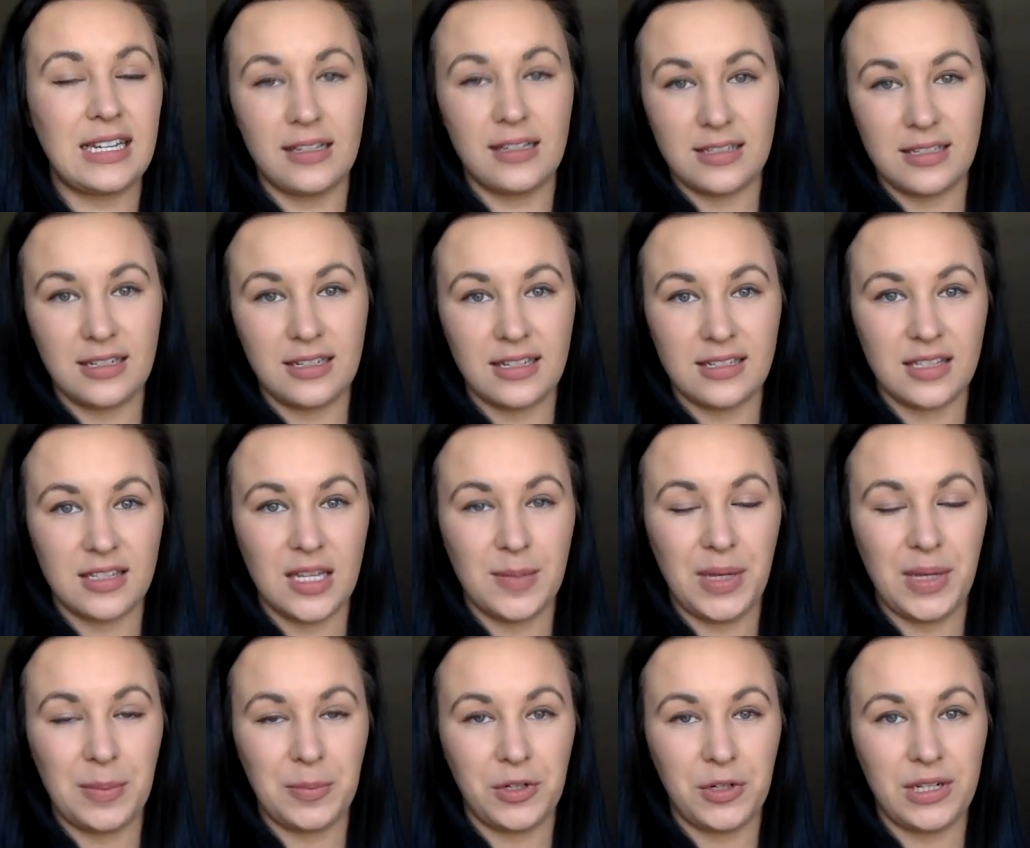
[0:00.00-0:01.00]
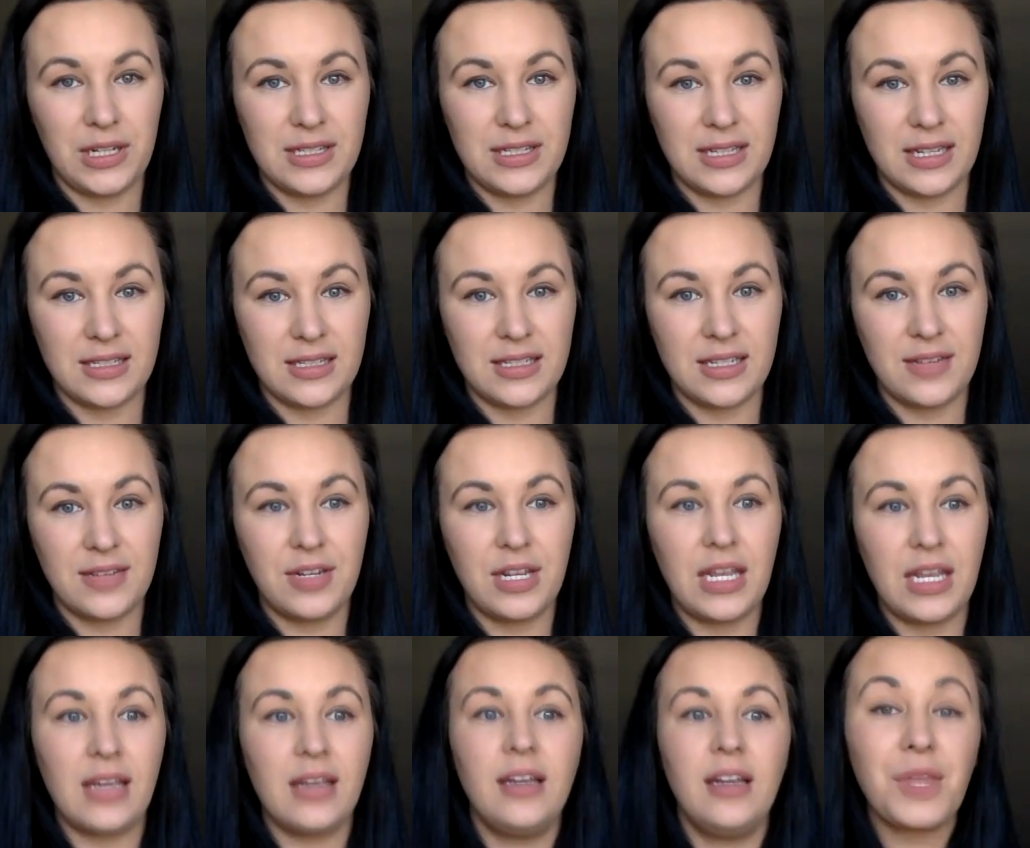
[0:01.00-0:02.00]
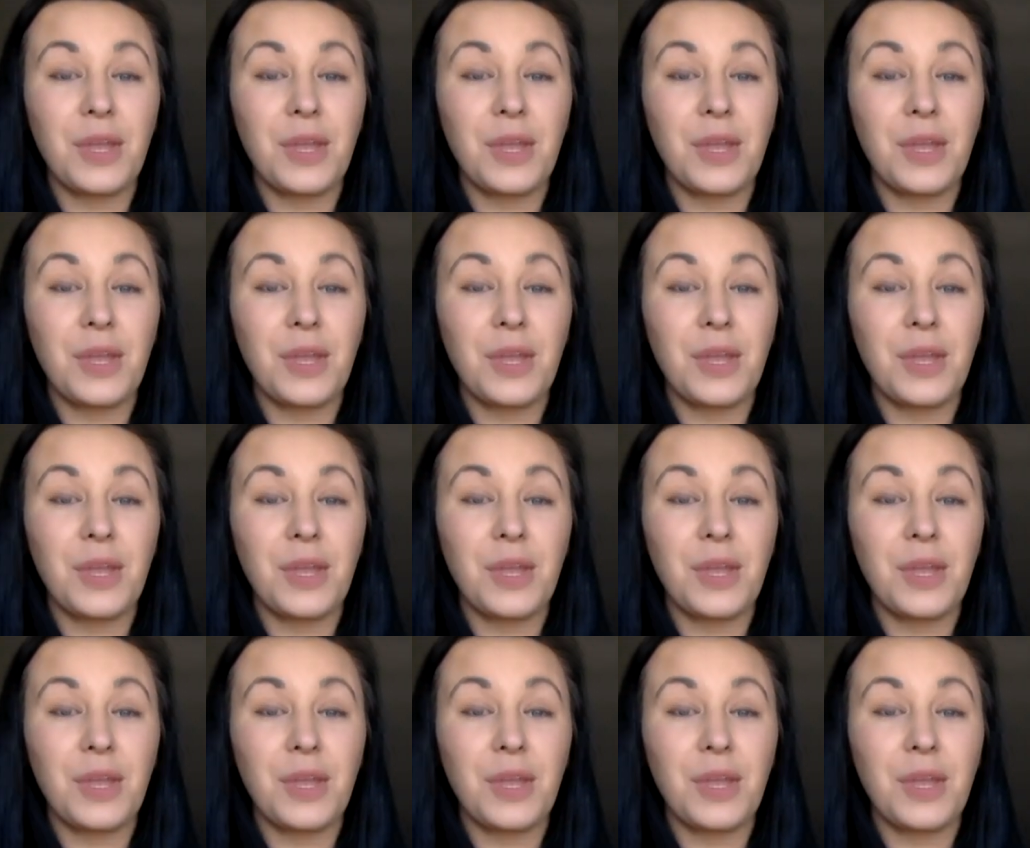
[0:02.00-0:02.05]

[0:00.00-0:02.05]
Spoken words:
isn't a slip up or an insensitivity.